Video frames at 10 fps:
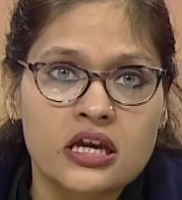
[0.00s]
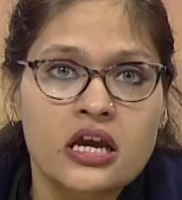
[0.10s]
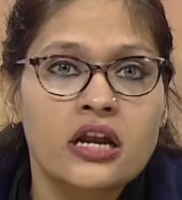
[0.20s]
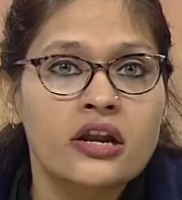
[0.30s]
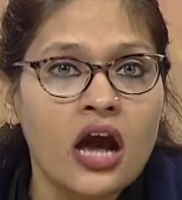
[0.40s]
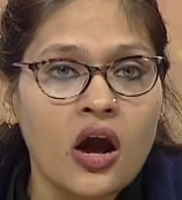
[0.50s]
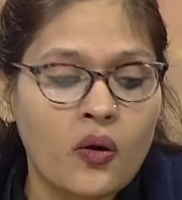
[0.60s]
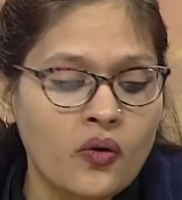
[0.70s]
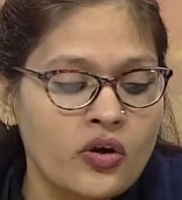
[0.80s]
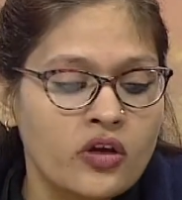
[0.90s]

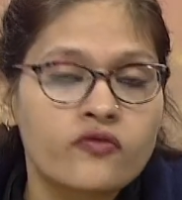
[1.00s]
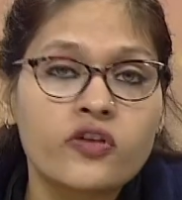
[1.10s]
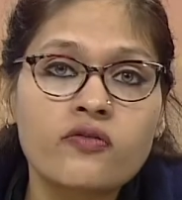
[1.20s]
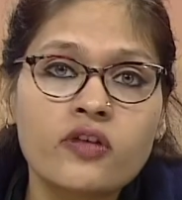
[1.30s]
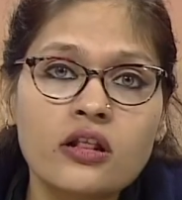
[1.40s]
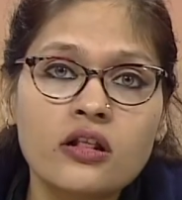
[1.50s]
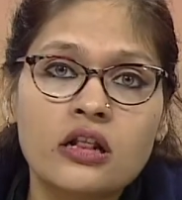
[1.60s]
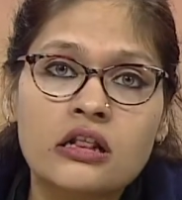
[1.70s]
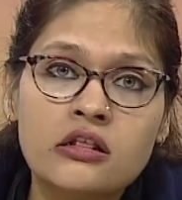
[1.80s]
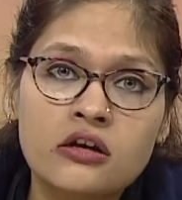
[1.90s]
Now we will
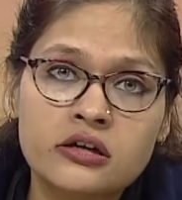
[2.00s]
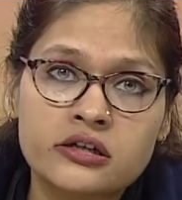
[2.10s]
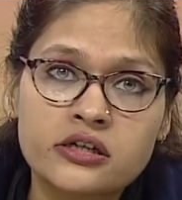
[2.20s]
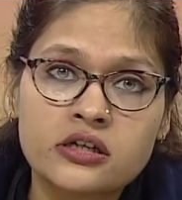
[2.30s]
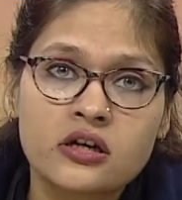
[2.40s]
learn